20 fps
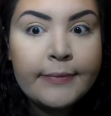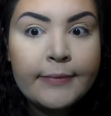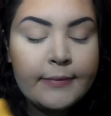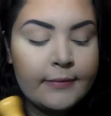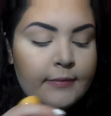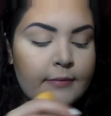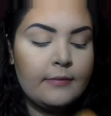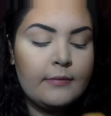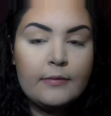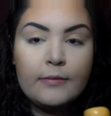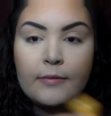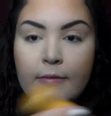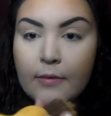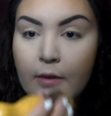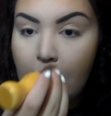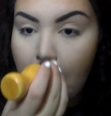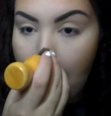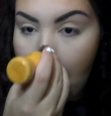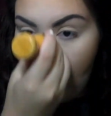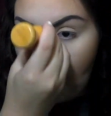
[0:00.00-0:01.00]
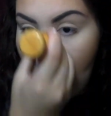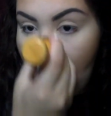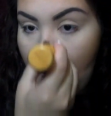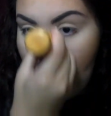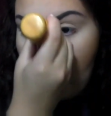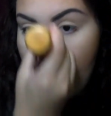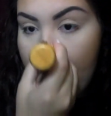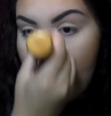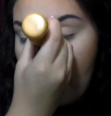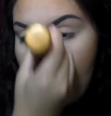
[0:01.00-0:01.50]
and then also
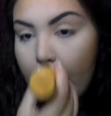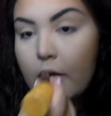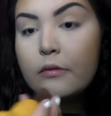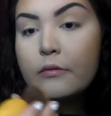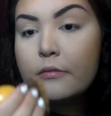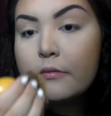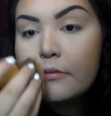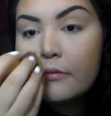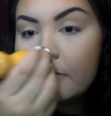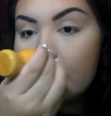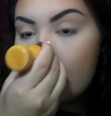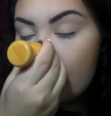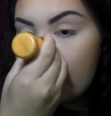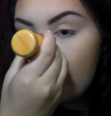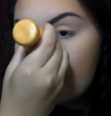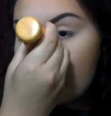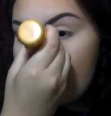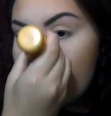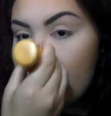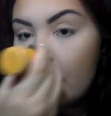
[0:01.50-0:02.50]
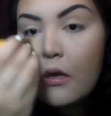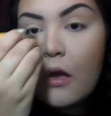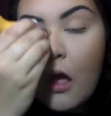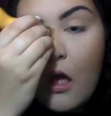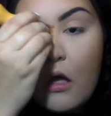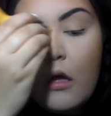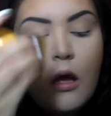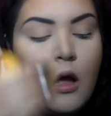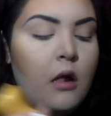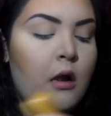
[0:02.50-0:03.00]
to make my
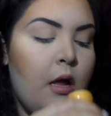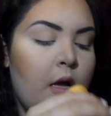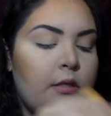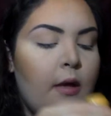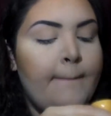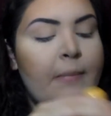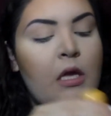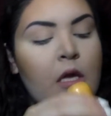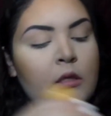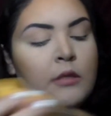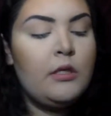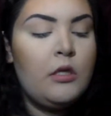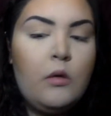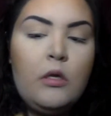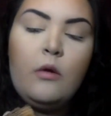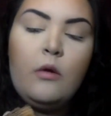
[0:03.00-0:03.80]
nose look skinnier.